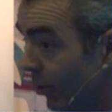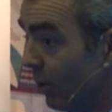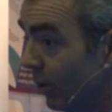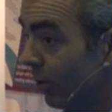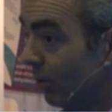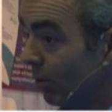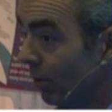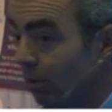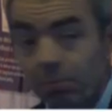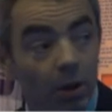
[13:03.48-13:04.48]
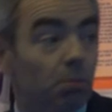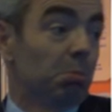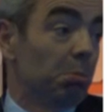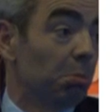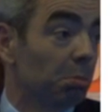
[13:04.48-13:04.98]
to us, but
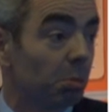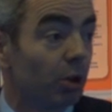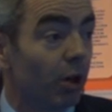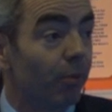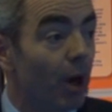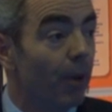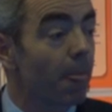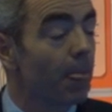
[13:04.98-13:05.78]
we got it right.